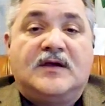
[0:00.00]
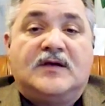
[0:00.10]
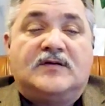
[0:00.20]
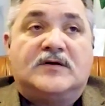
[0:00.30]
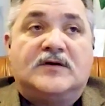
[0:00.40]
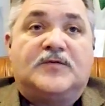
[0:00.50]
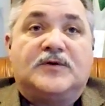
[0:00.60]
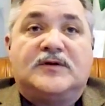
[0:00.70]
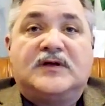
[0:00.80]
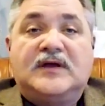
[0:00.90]
So if we're
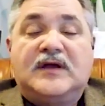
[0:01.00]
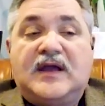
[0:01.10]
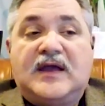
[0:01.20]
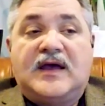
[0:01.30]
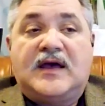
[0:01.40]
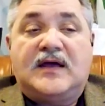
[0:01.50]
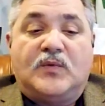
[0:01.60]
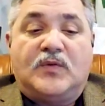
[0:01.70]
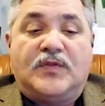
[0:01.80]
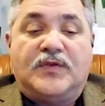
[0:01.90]
looking at
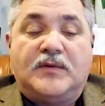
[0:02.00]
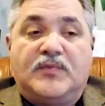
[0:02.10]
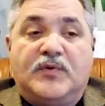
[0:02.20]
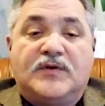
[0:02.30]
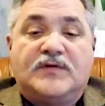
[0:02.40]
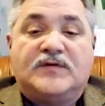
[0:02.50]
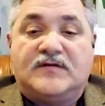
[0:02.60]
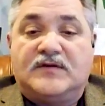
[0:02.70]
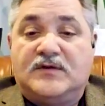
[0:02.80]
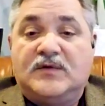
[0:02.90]
the importance of
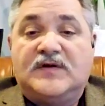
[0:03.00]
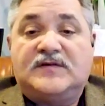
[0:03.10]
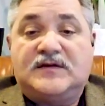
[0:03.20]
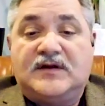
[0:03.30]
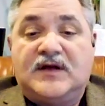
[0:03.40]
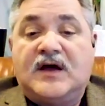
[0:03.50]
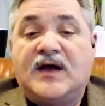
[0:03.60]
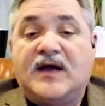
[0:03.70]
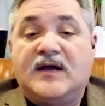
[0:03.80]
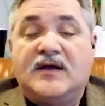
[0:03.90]
the US
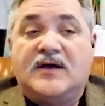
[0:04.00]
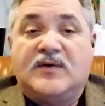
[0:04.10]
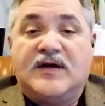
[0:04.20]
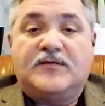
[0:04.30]
CDI, we have to